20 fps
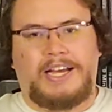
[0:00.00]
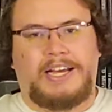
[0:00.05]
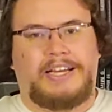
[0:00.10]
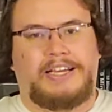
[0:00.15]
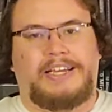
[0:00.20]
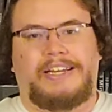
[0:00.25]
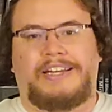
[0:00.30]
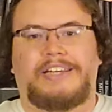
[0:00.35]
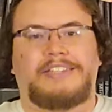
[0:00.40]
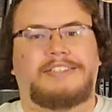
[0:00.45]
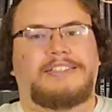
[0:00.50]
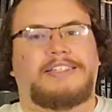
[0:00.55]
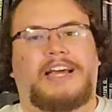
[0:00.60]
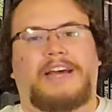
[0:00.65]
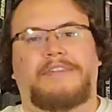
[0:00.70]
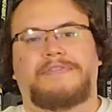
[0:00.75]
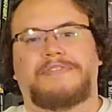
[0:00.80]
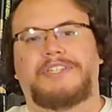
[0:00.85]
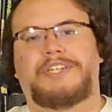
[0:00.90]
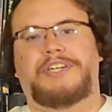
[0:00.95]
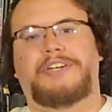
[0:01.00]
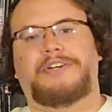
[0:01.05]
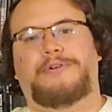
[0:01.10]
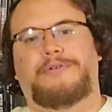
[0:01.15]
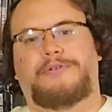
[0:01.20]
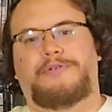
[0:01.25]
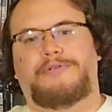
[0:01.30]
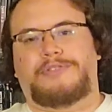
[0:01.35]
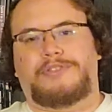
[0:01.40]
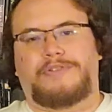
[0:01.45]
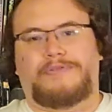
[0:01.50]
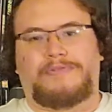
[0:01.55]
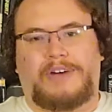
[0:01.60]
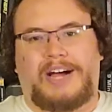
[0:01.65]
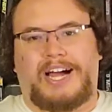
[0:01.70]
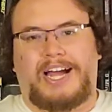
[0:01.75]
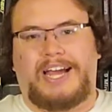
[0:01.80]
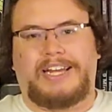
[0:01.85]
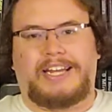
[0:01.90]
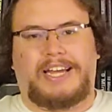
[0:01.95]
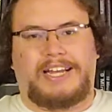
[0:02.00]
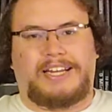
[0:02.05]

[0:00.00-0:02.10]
He doesn't have to get crucified.